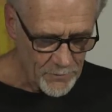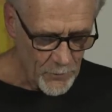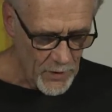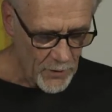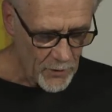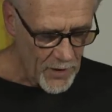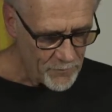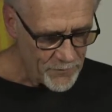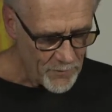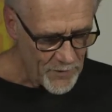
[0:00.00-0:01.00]
With a little
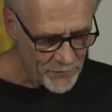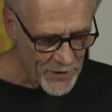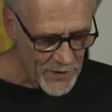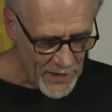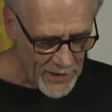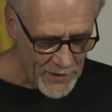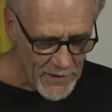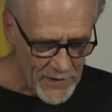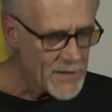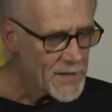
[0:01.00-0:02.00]
help from my friend Heidi